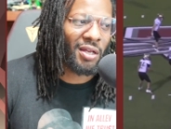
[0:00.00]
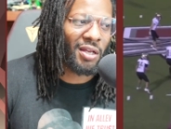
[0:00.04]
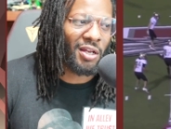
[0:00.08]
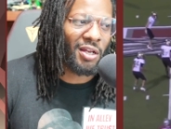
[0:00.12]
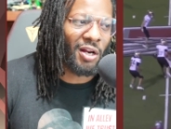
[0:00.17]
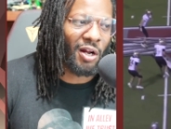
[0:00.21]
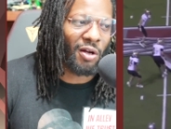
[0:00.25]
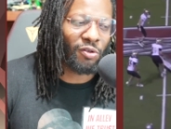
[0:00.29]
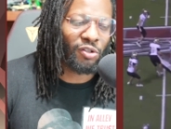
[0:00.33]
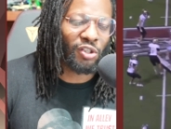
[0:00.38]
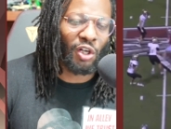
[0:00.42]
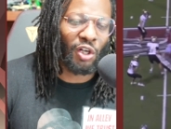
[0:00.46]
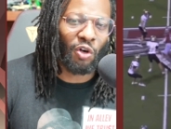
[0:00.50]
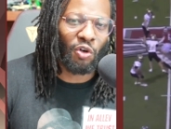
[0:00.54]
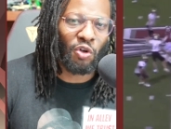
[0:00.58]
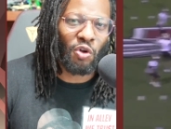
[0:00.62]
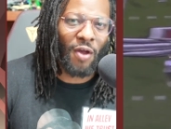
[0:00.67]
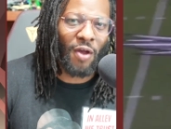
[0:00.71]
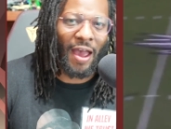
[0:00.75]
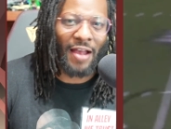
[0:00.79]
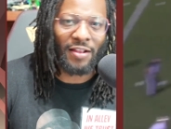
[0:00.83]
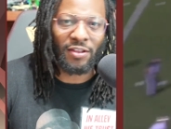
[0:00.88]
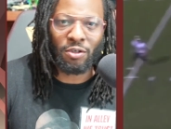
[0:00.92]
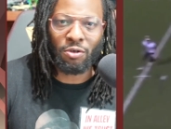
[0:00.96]
You know, so
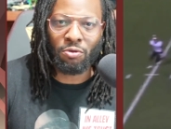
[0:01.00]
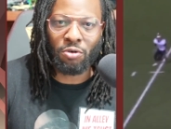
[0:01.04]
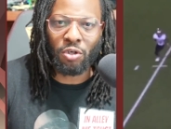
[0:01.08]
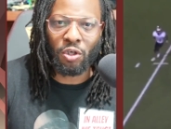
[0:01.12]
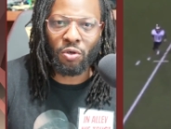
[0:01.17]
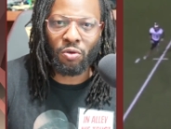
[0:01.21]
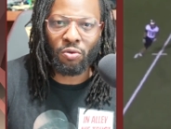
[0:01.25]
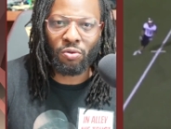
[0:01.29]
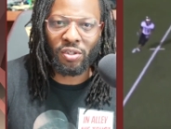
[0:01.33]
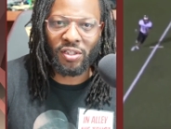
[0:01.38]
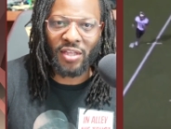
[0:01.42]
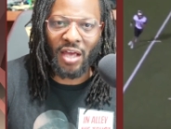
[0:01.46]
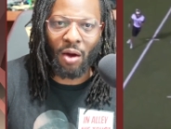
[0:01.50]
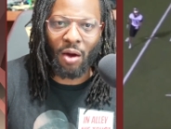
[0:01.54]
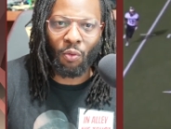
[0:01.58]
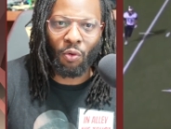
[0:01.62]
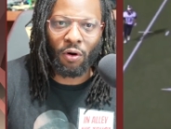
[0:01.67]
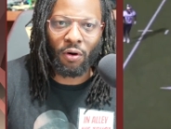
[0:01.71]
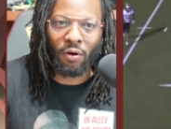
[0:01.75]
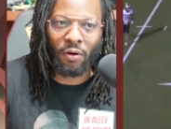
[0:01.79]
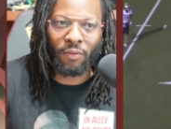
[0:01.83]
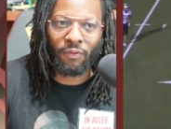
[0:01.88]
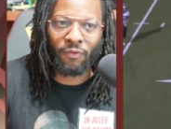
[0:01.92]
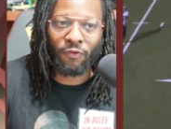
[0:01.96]
you had two dudes that
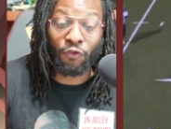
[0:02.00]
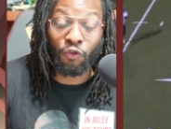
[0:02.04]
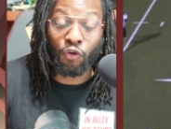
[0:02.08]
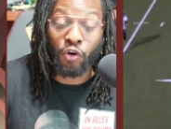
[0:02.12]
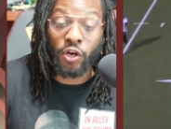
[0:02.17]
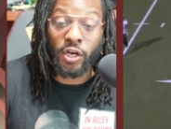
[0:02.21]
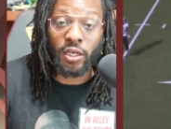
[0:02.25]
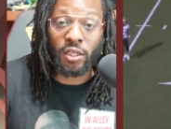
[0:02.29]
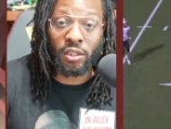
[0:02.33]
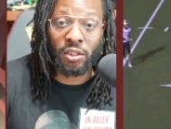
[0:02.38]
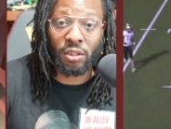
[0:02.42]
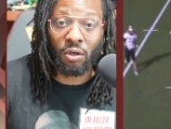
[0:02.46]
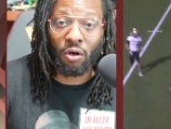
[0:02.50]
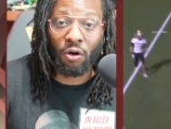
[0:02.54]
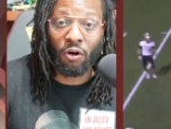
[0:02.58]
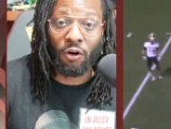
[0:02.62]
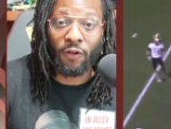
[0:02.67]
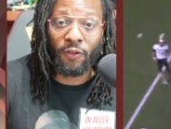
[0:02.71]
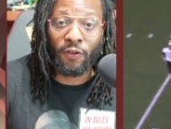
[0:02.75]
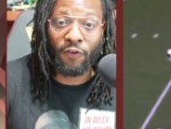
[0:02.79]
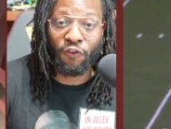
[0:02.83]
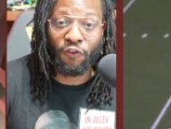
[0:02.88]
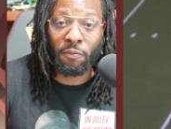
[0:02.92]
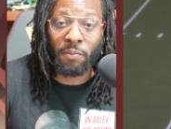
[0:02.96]
were freaks
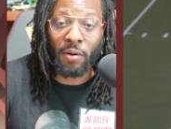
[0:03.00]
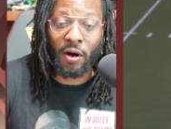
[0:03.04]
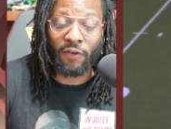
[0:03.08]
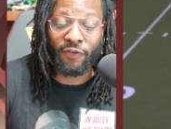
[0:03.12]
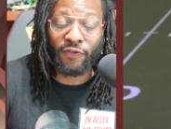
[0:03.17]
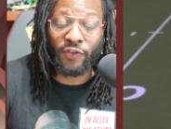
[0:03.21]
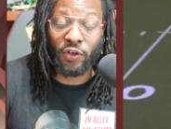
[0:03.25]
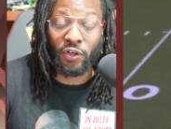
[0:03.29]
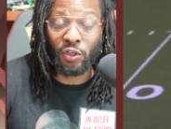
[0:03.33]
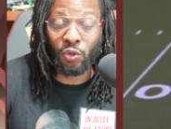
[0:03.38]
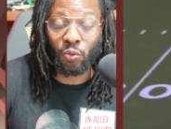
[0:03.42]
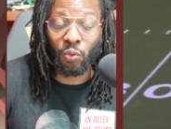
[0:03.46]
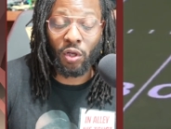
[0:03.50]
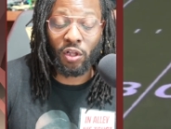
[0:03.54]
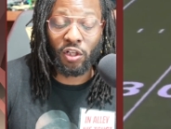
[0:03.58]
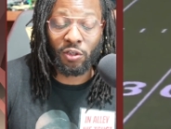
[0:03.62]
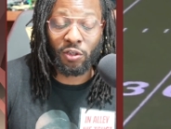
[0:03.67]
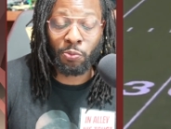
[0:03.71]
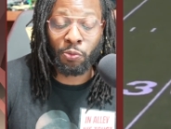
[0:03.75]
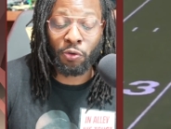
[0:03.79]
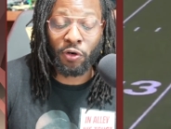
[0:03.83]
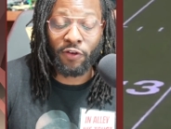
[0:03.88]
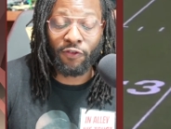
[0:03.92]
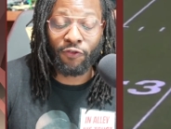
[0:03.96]
on the football field as well
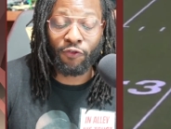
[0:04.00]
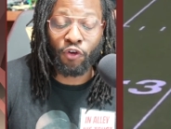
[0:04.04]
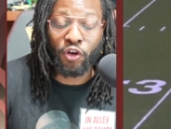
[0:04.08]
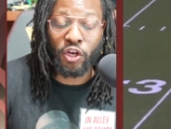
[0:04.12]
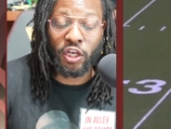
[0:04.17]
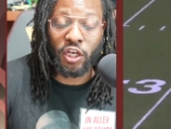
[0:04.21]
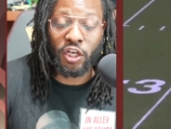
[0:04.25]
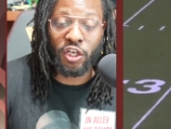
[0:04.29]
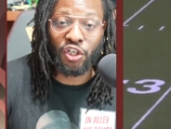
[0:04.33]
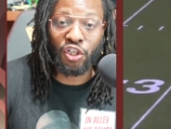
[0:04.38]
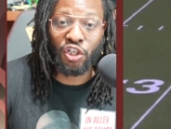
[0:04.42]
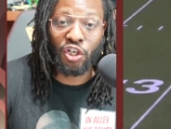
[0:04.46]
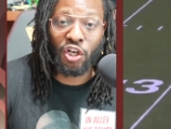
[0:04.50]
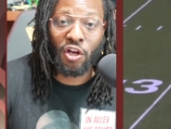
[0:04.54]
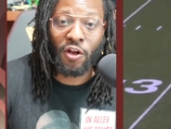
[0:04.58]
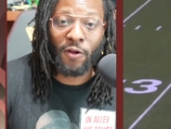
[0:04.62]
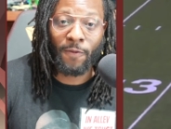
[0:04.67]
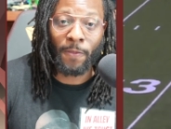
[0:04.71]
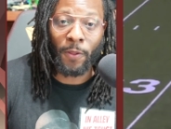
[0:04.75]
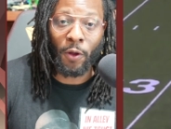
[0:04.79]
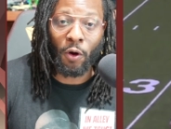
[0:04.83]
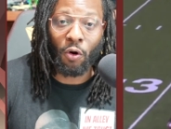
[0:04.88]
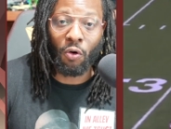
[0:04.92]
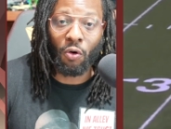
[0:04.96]
as pretty freakish
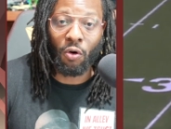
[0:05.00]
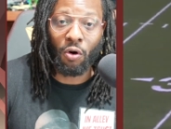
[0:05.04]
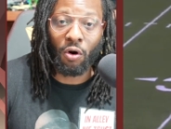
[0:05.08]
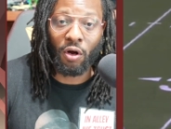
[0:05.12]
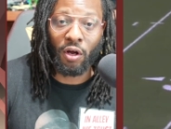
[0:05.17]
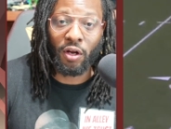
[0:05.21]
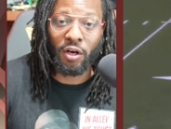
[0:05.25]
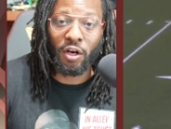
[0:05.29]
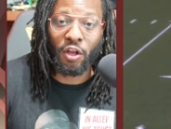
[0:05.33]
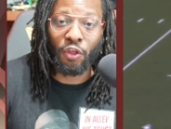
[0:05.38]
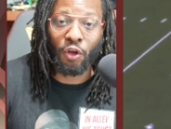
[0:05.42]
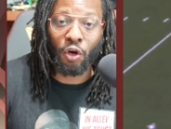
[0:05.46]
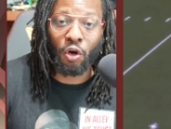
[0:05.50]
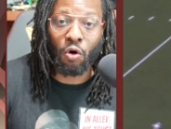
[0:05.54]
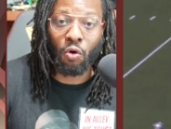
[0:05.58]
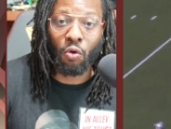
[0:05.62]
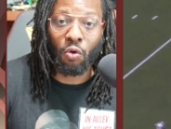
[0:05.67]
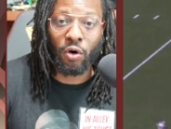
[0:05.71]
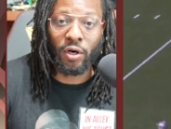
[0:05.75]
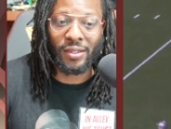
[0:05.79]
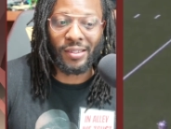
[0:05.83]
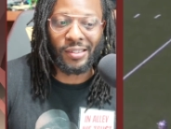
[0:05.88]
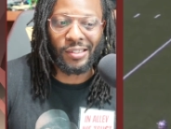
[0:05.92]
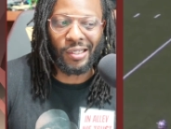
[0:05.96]
on the
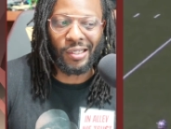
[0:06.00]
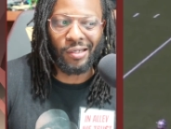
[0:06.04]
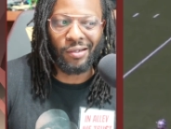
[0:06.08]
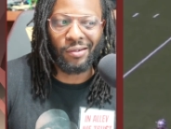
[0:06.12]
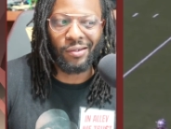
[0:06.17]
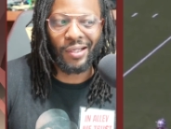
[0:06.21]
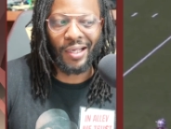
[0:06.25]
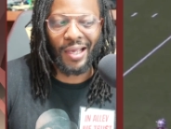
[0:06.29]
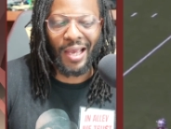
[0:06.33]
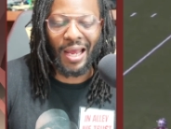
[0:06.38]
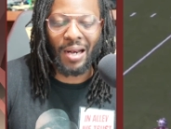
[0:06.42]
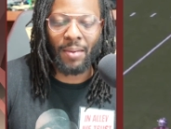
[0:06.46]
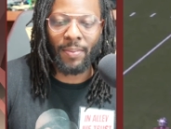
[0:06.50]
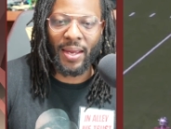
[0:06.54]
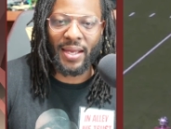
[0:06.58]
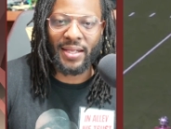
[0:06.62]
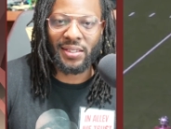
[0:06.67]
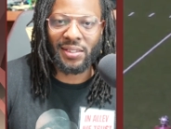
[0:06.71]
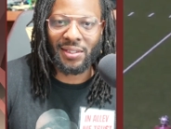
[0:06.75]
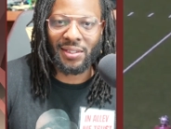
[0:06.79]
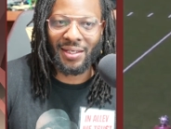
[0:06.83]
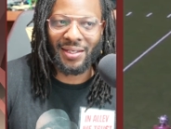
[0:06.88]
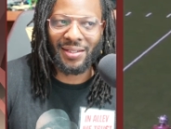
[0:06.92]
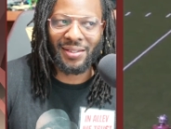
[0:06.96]
court. So it kind of
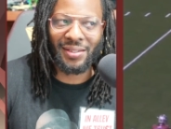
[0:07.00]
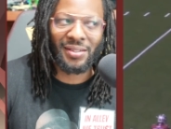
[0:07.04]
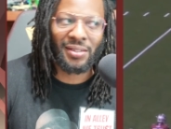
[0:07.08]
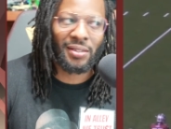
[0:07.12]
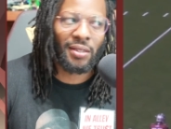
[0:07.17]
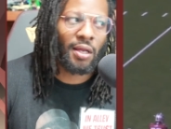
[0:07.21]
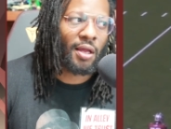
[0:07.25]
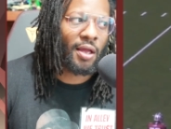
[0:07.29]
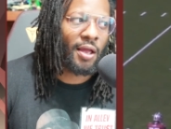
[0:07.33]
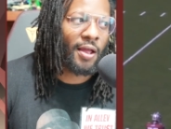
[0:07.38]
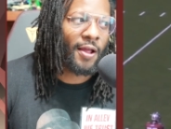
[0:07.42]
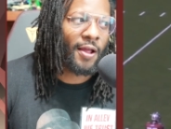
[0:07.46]
made sense.